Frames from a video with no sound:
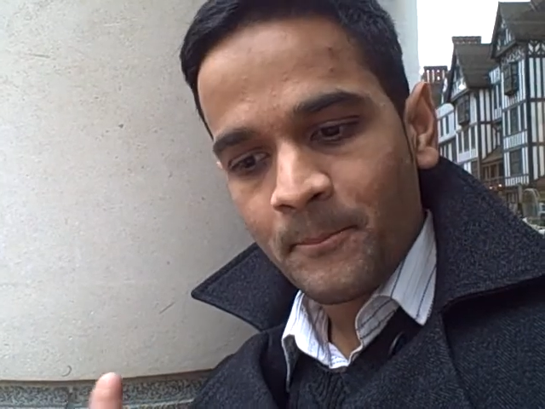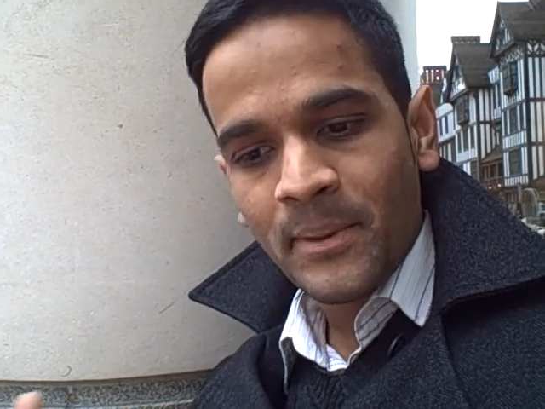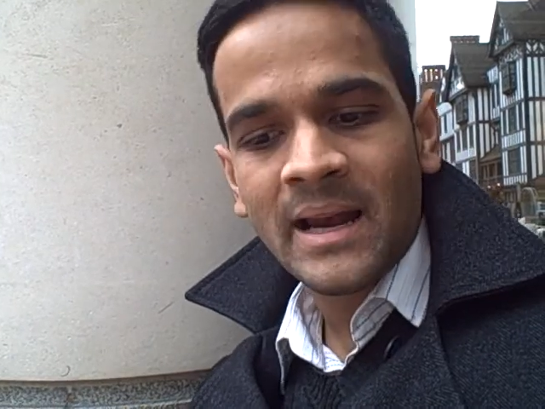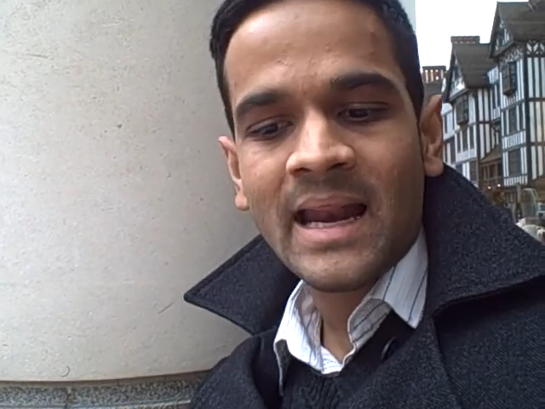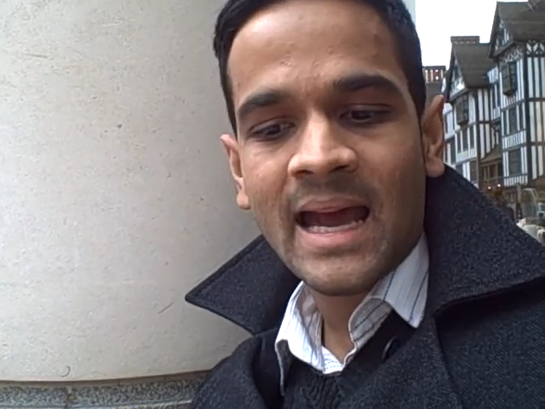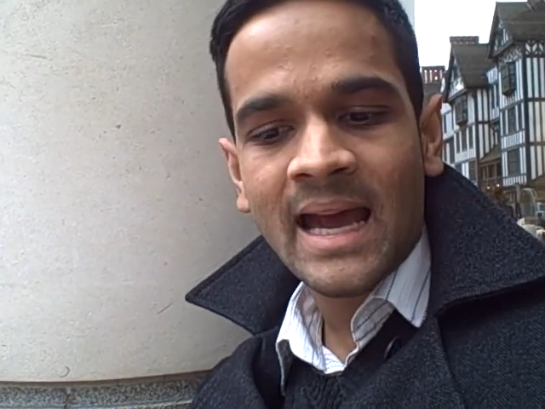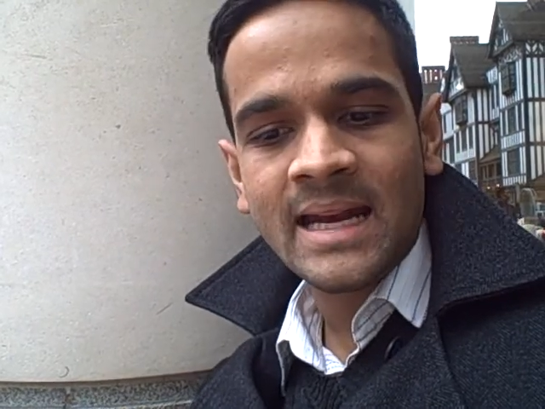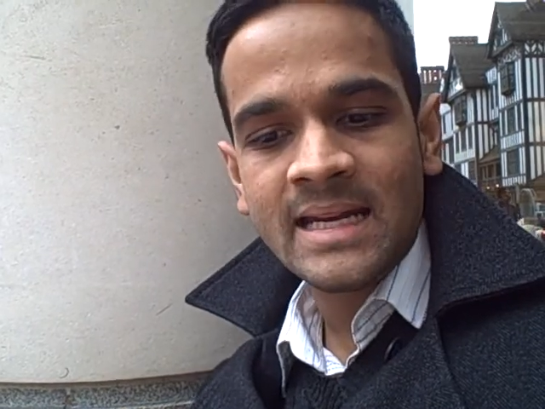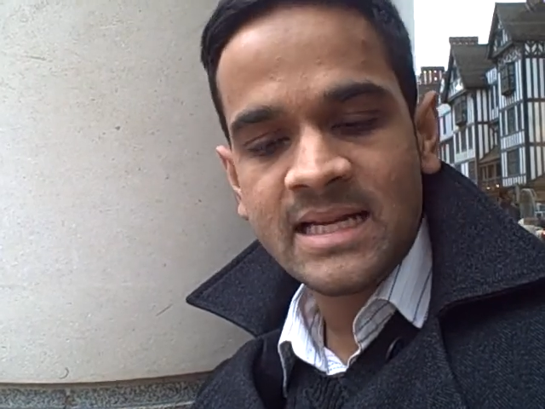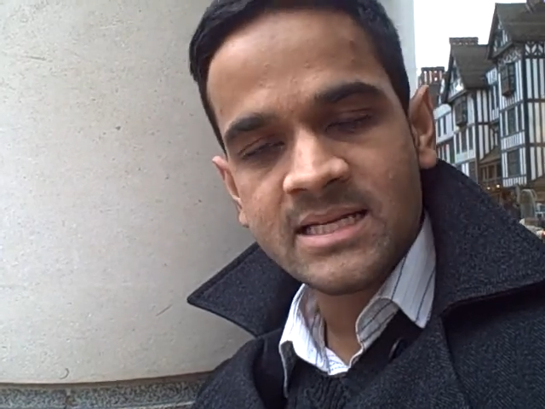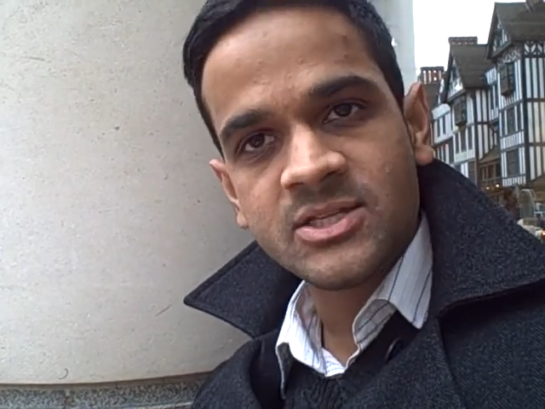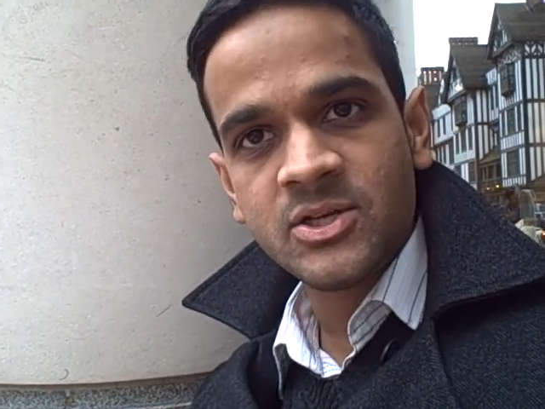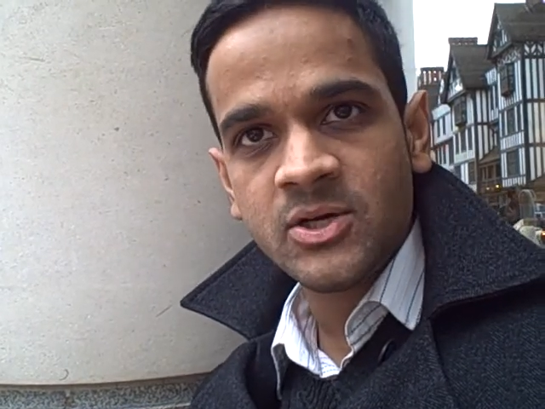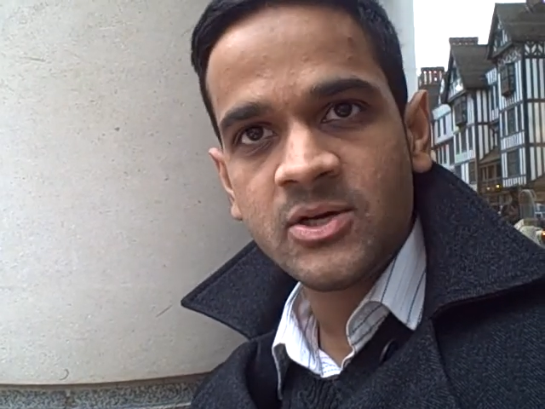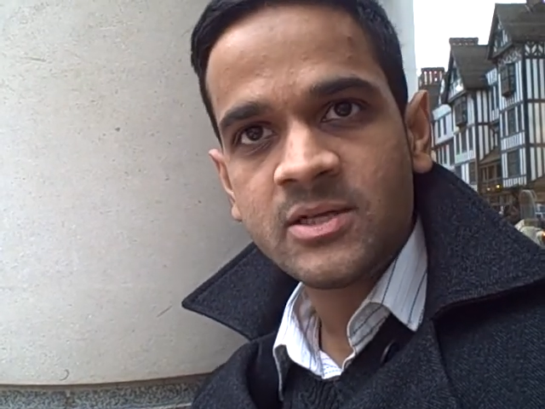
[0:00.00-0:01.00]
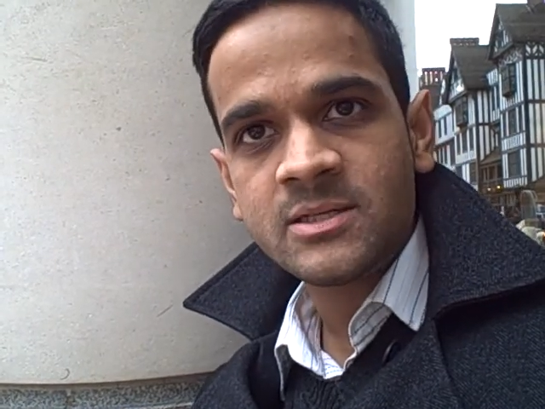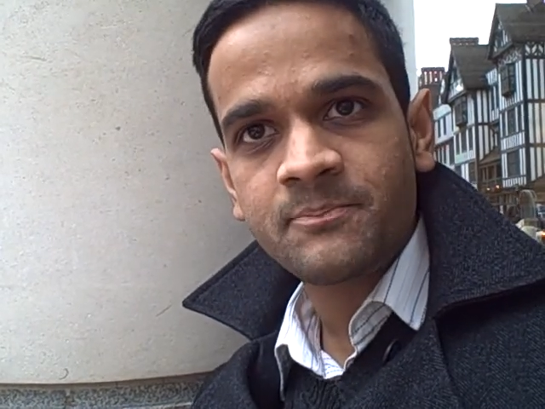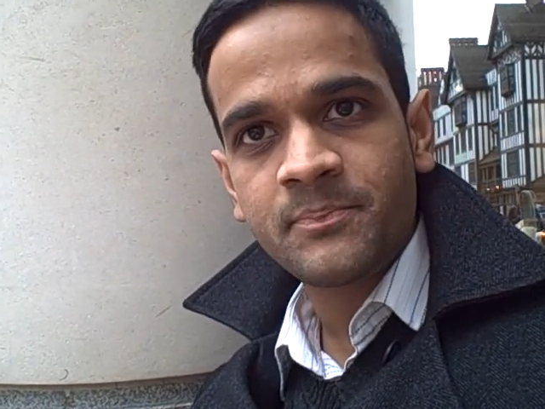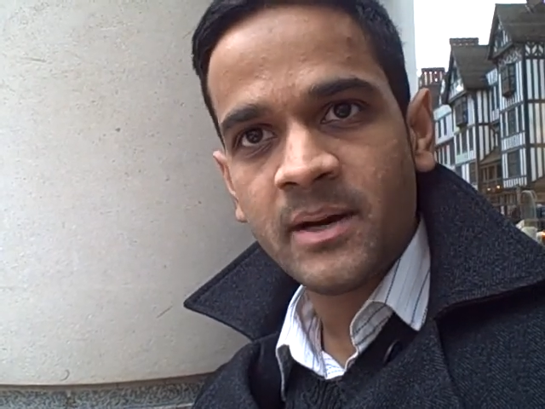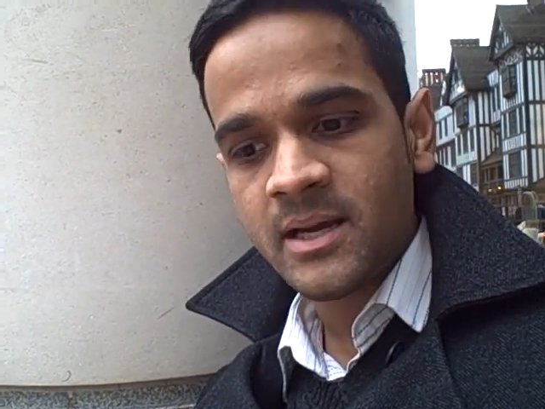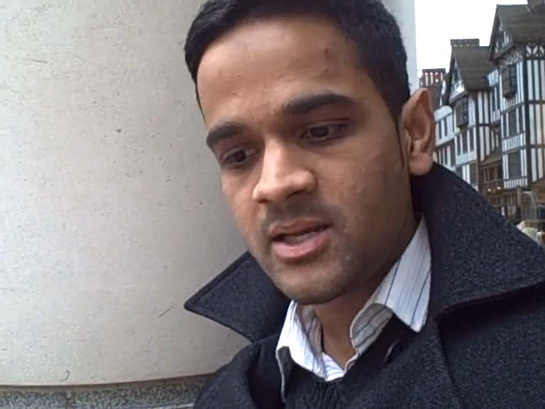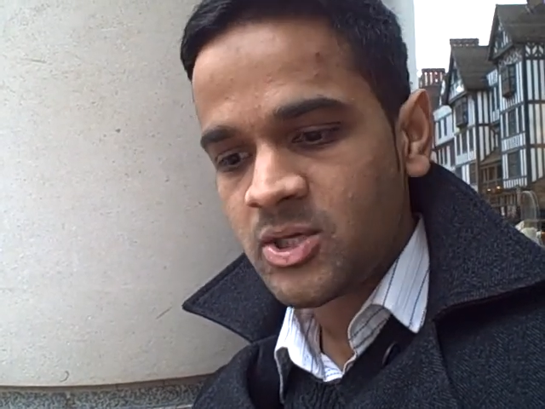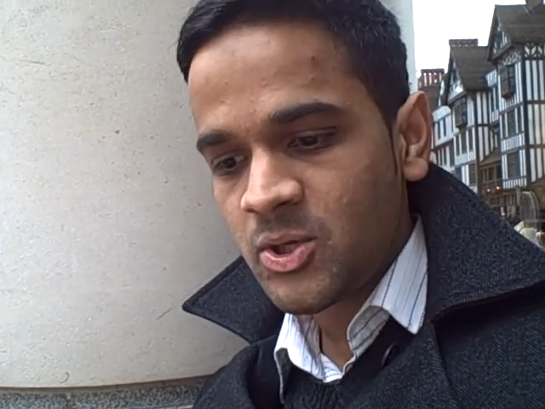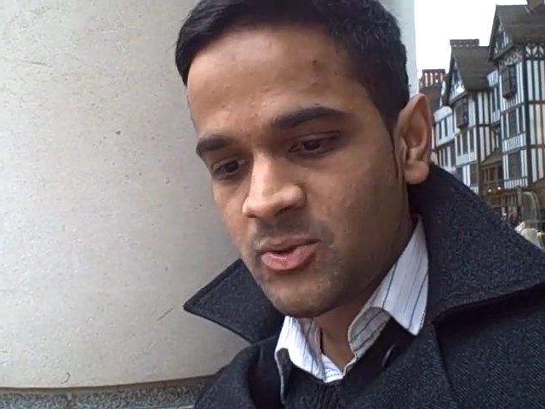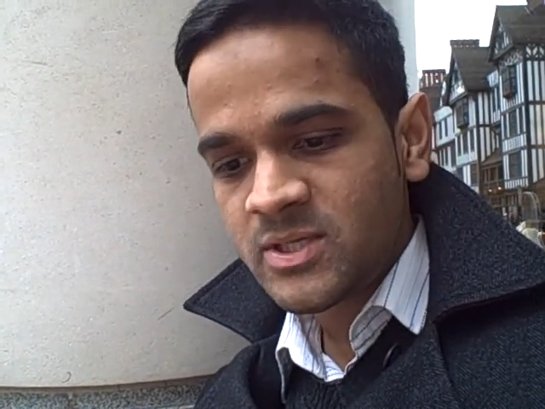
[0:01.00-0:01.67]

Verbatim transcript: plan is good, but you